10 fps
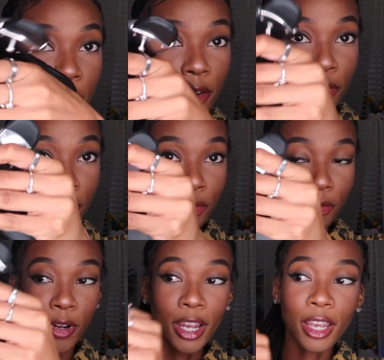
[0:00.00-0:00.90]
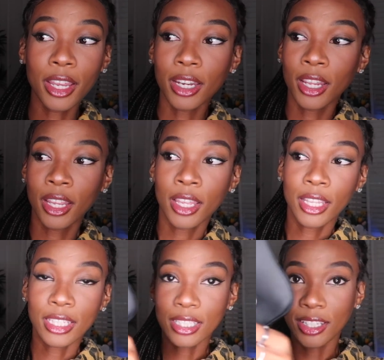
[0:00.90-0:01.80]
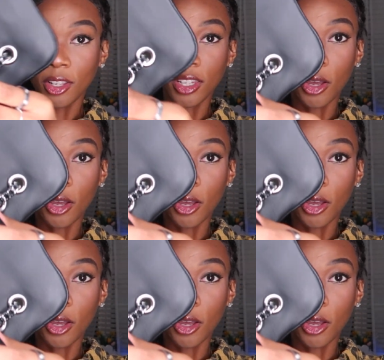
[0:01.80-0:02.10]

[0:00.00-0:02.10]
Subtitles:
in the front. It's a little